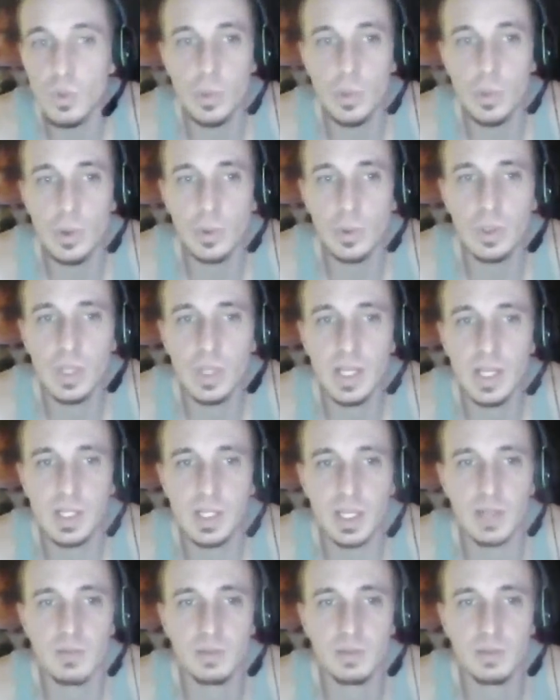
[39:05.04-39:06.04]
we realize
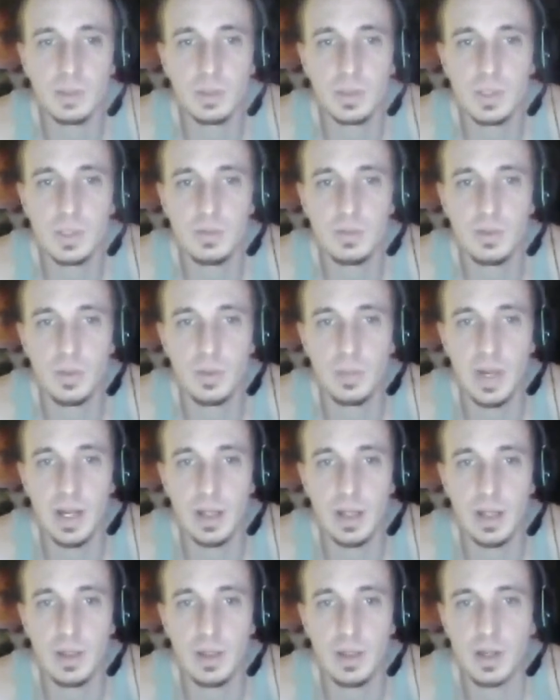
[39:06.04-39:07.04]
the influence of
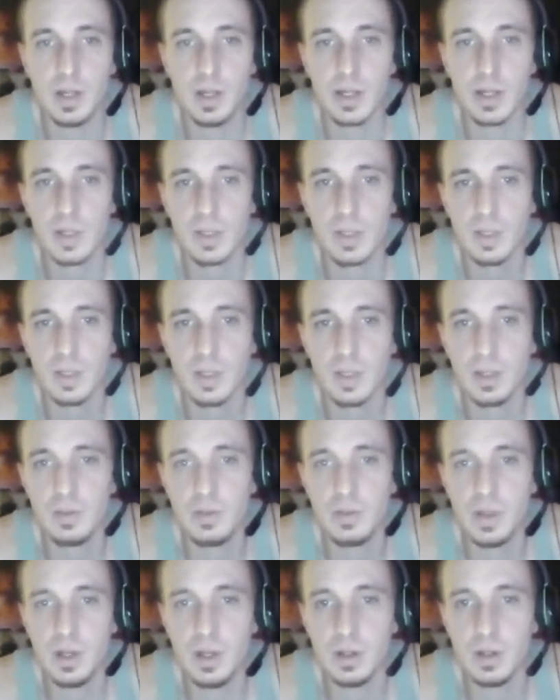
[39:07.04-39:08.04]
Hermetic thought of
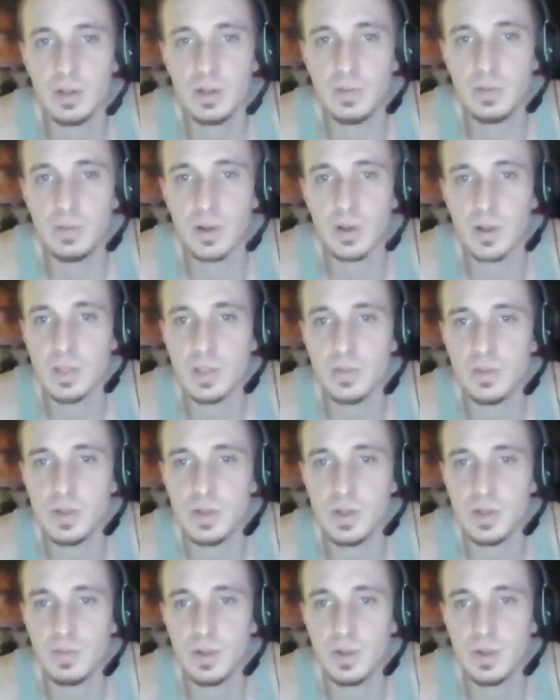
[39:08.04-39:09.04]
the early
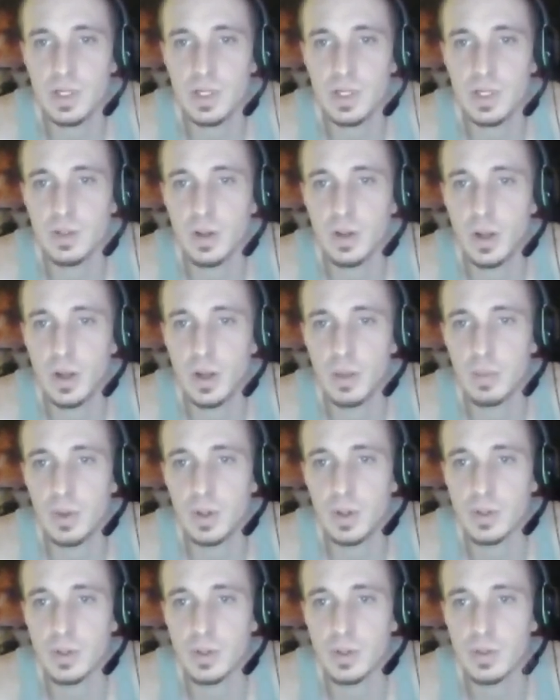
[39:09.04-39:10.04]
philosophers of Greece,
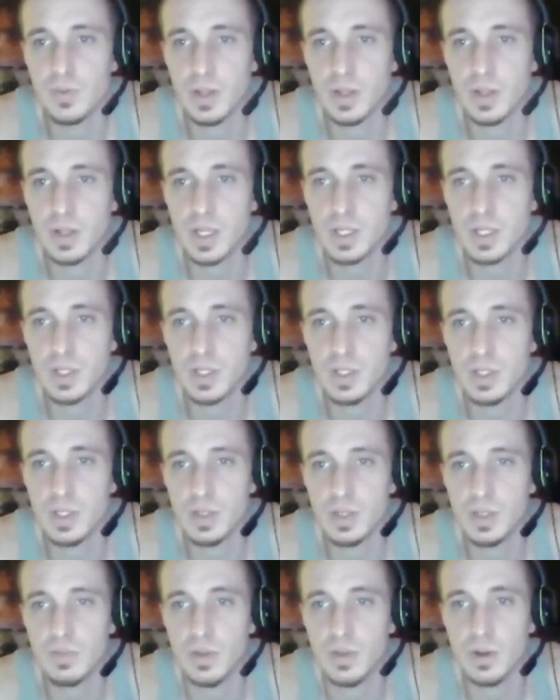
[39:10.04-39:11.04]
upon whose foundations
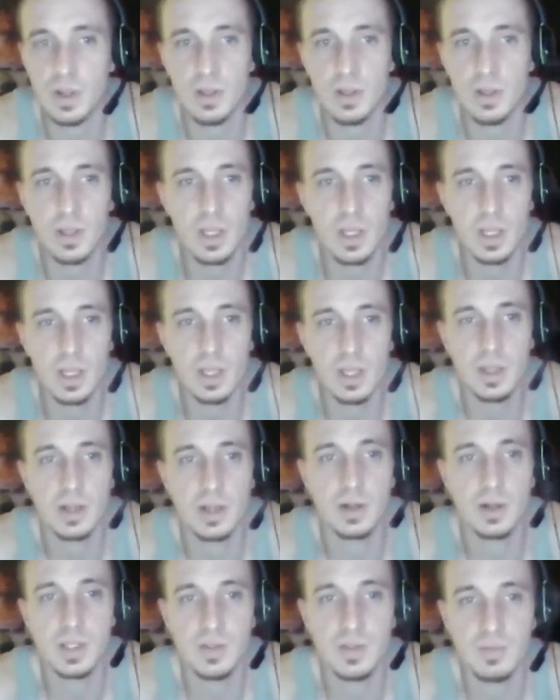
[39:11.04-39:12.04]
of thought and
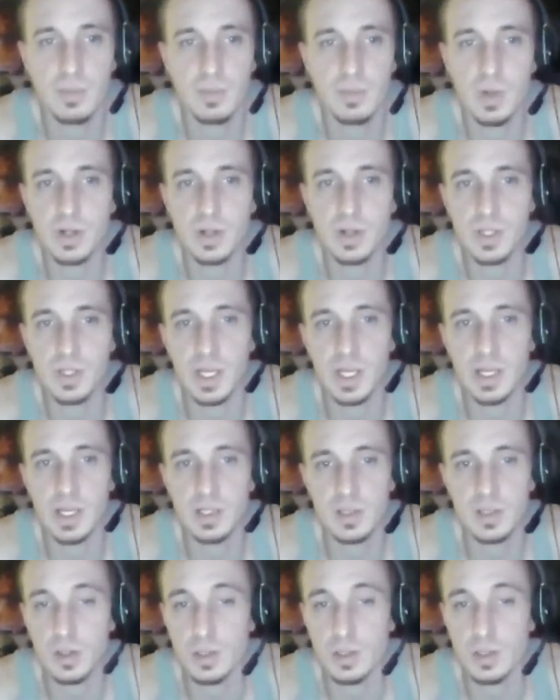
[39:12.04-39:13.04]
theories of modern
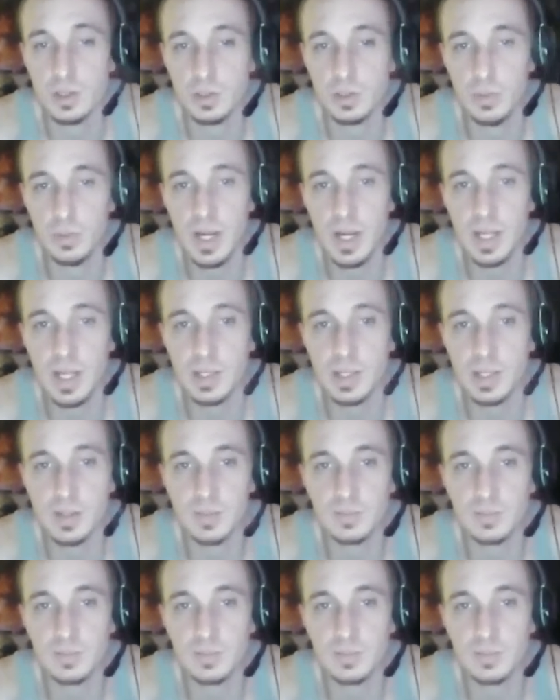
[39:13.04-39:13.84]
science largely rest.